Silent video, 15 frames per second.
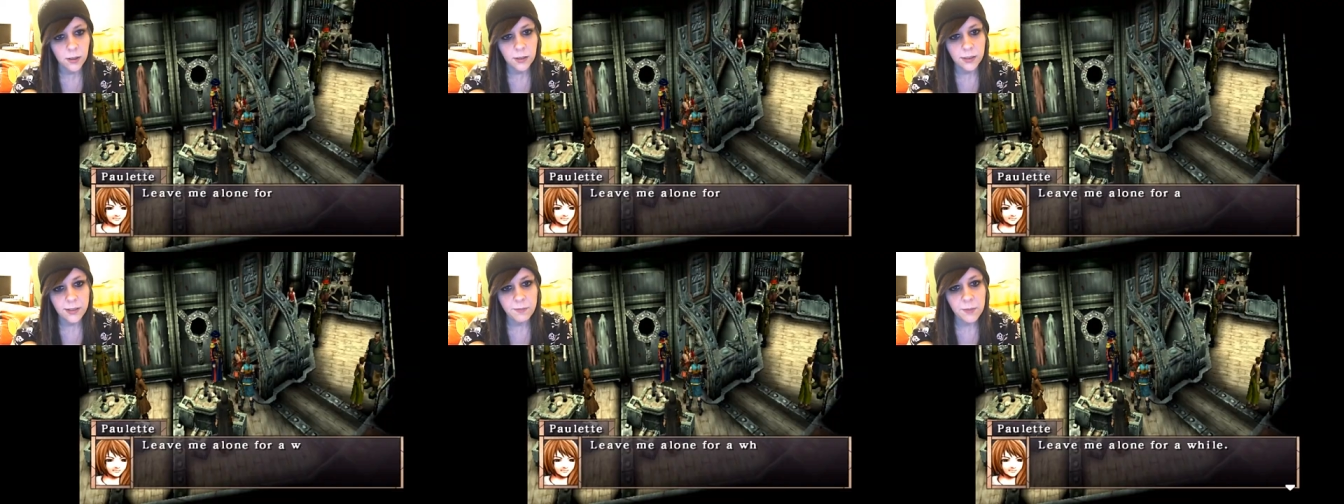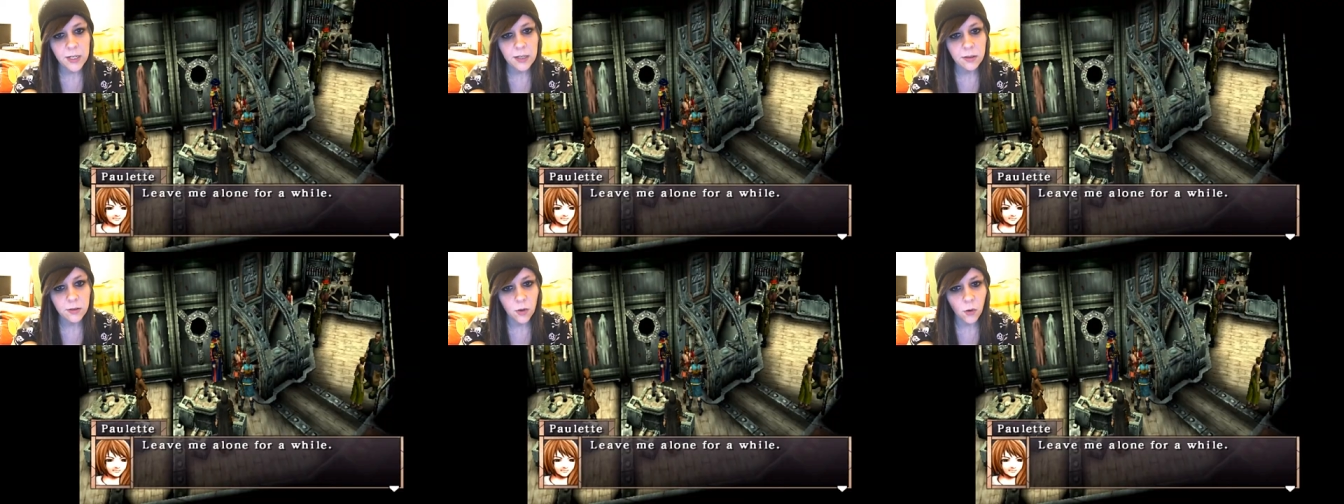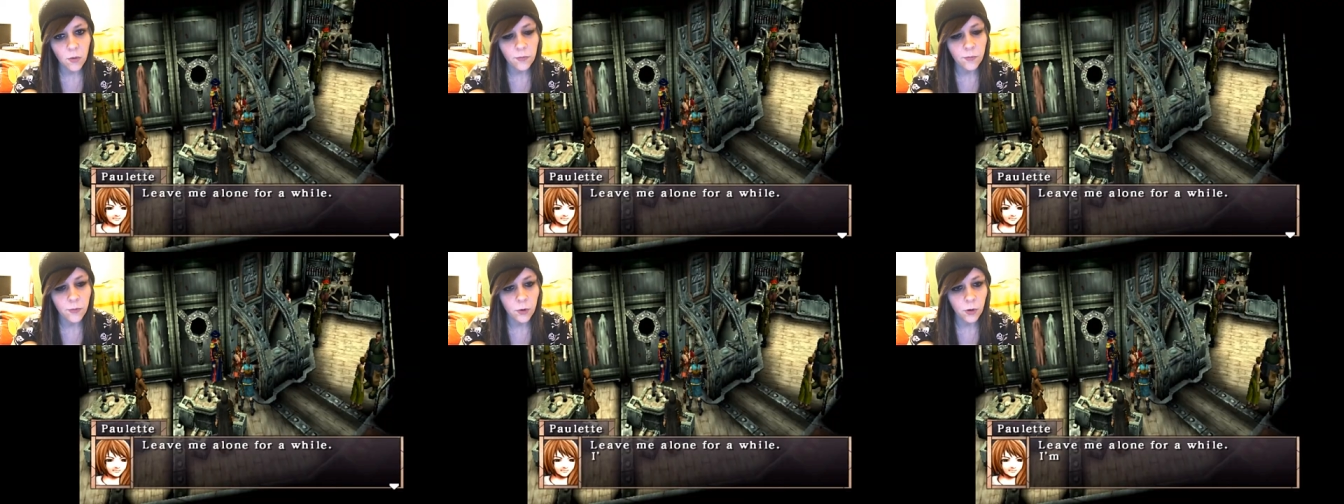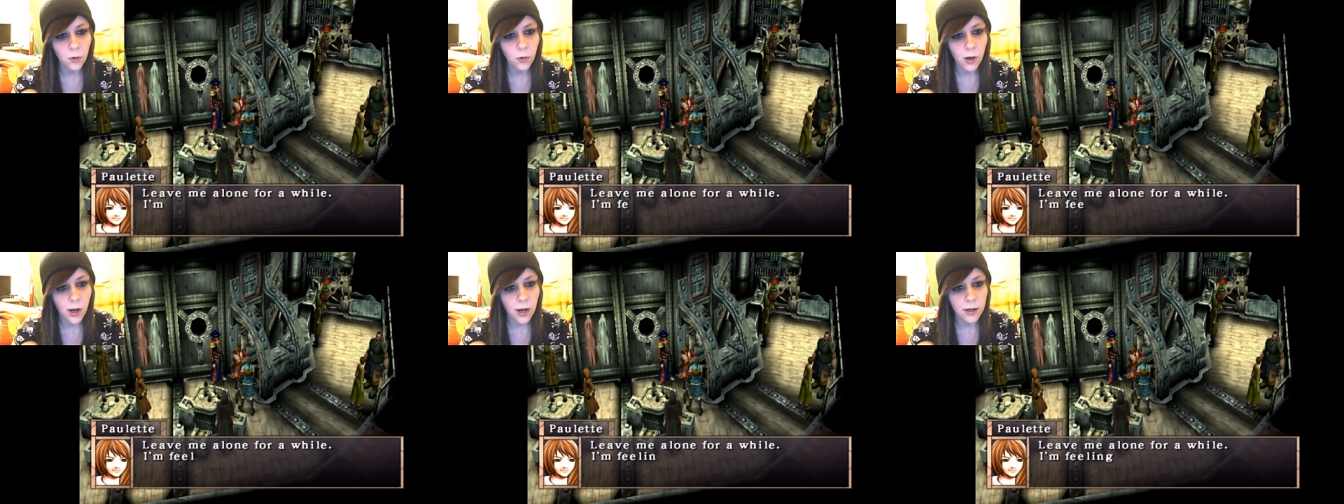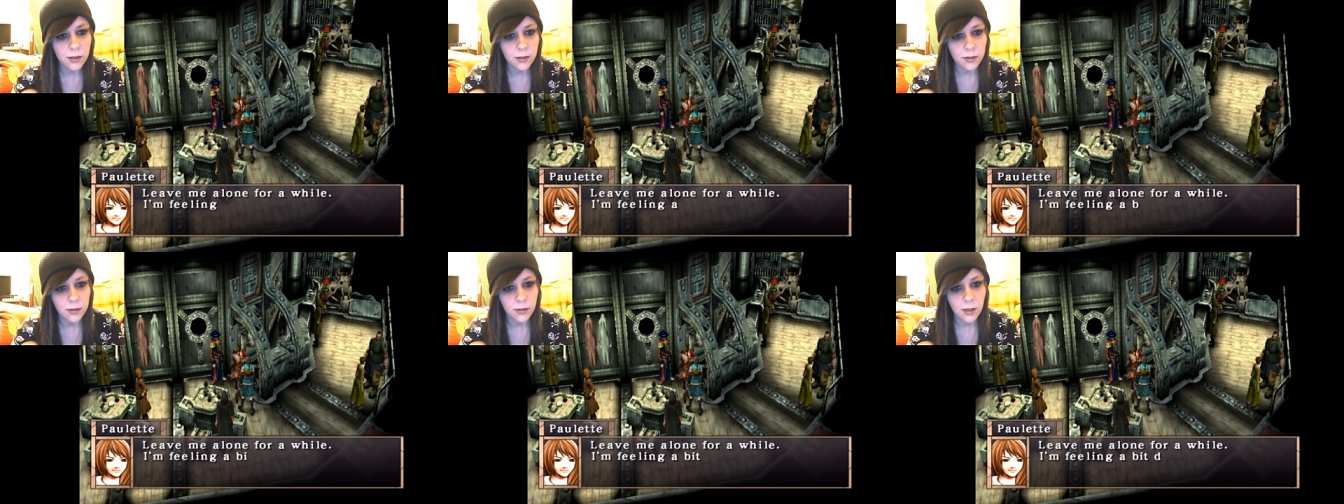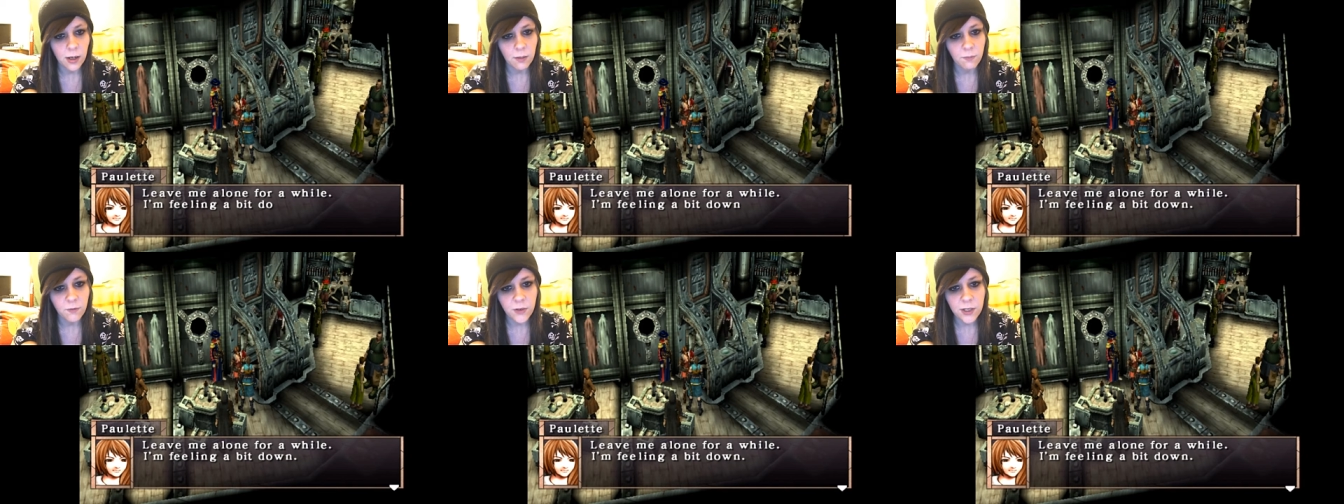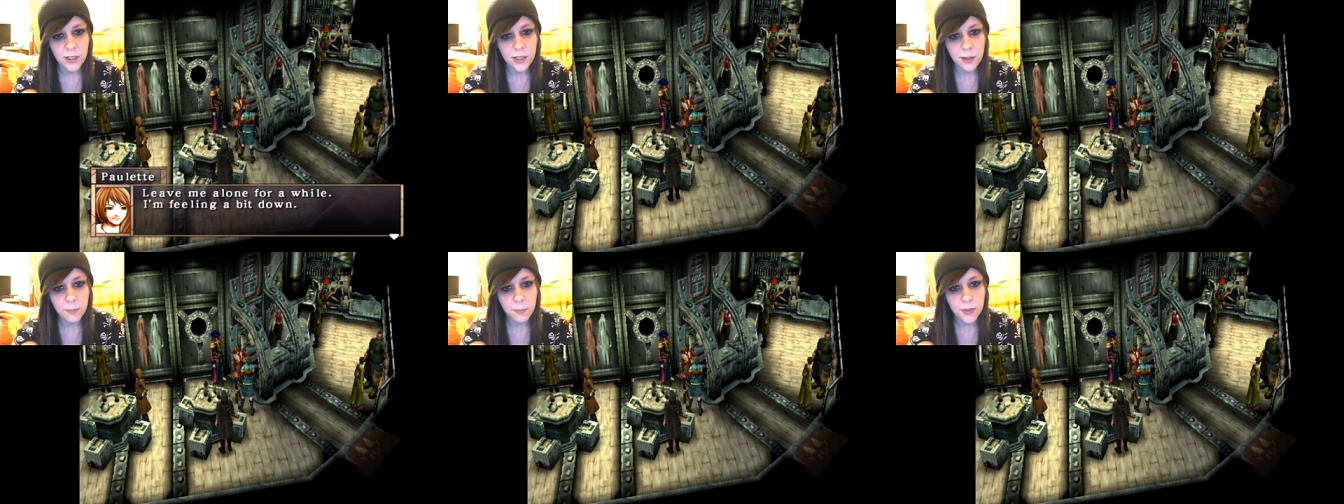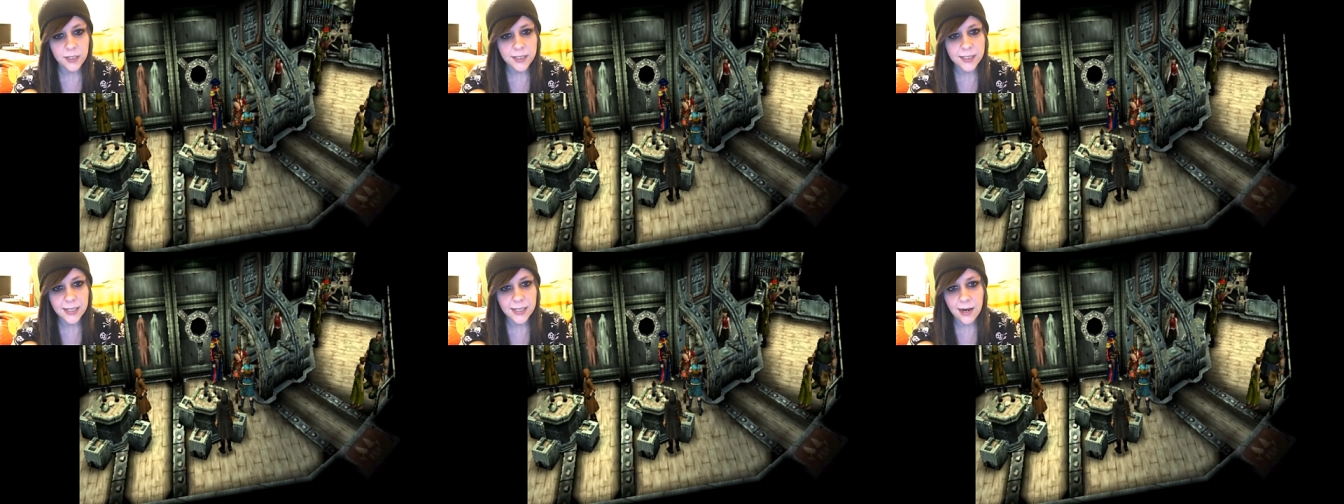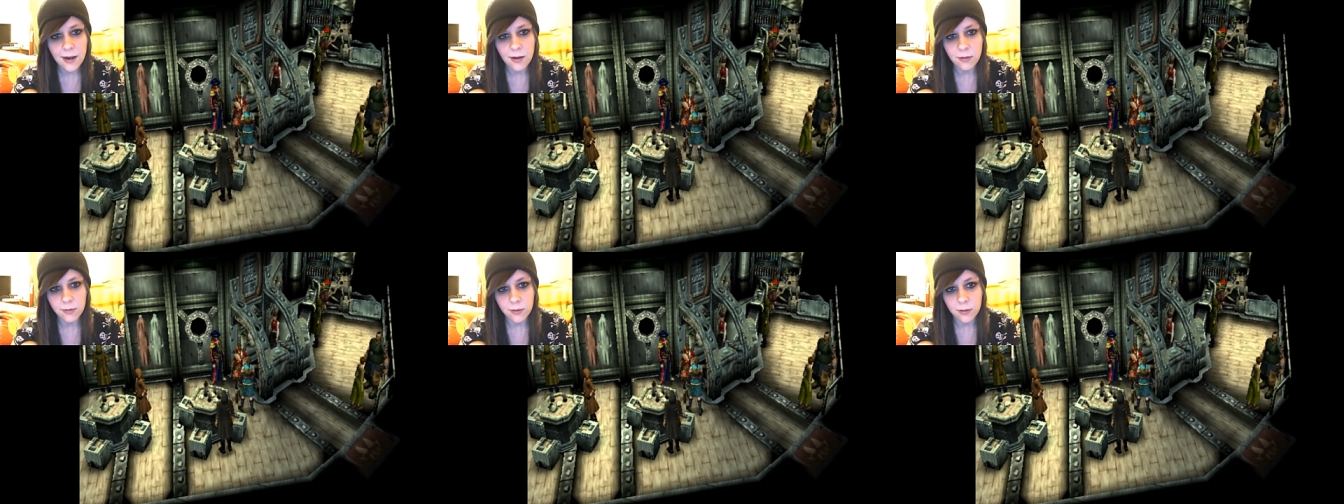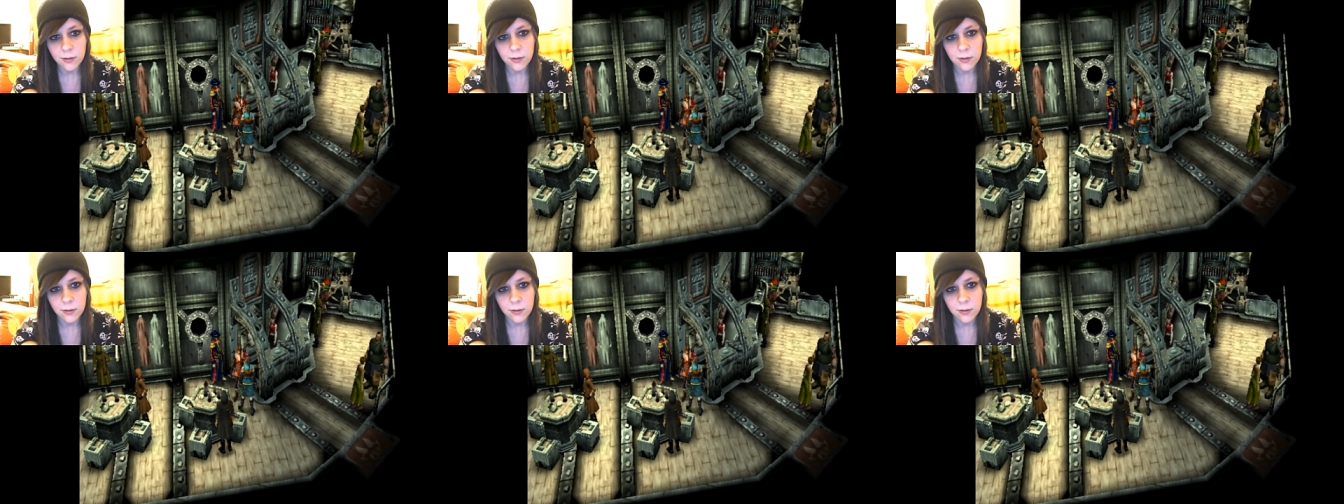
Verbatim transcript: Leave me alone for a while. I'm feeling a bit down.